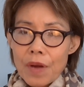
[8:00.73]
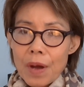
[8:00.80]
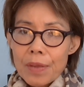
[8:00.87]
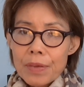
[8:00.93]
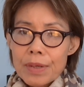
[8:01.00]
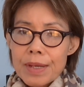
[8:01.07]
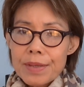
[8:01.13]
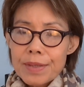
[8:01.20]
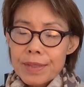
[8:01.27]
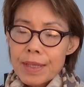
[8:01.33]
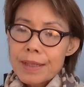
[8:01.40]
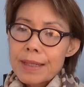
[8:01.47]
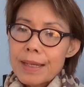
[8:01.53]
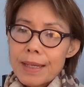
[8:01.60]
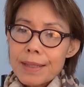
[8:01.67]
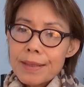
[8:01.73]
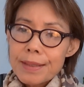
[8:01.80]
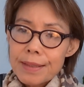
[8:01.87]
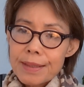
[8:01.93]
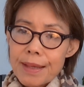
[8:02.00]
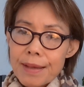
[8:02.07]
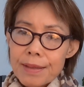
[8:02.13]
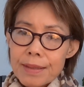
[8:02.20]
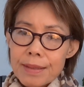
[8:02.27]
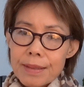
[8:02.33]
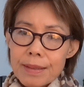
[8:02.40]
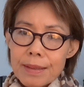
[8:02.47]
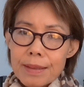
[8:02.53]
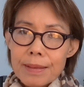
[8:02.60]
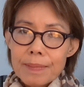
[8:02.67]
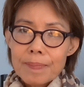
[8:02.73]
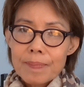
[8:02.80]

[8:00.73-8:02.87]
father and son incest.